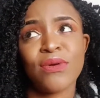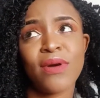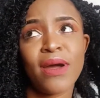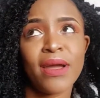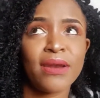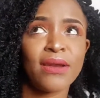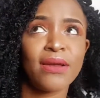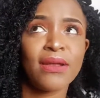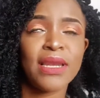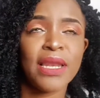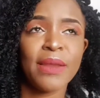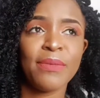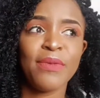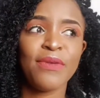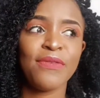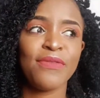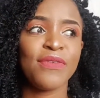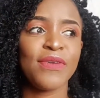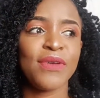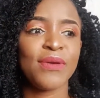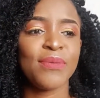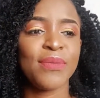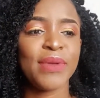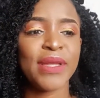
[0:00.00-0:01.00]
why not let me
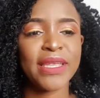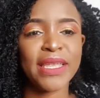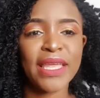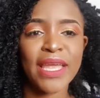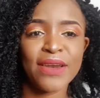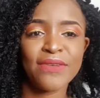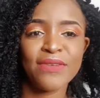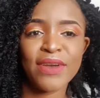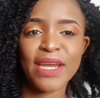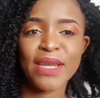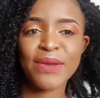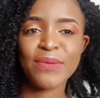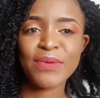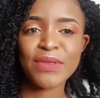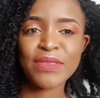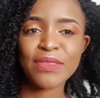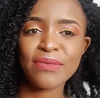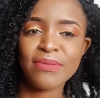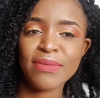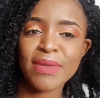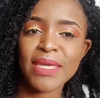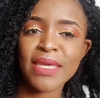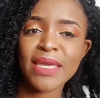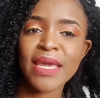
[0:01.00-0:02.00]
film a get ready
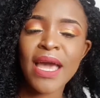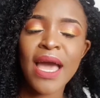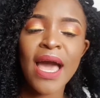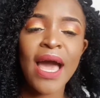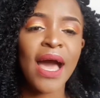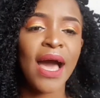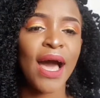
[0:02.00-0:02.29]
with me.